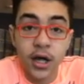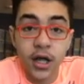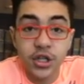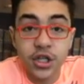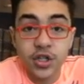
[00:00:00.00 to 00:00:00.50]

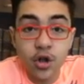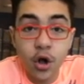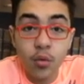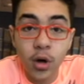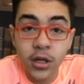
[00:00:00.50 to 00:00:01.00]
She saw
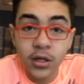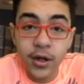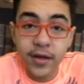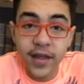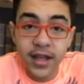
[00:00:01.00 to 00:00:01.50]
one
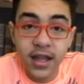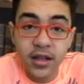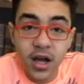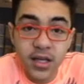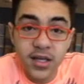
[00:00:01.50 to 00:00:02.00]
that had
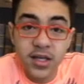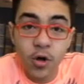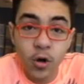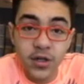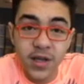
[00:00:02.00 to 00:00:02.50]
Isis'
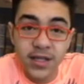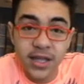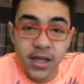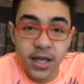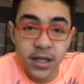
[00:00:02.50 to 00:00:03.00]
horse and
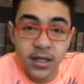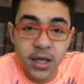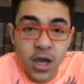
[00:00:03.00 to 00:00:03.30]
Set in it,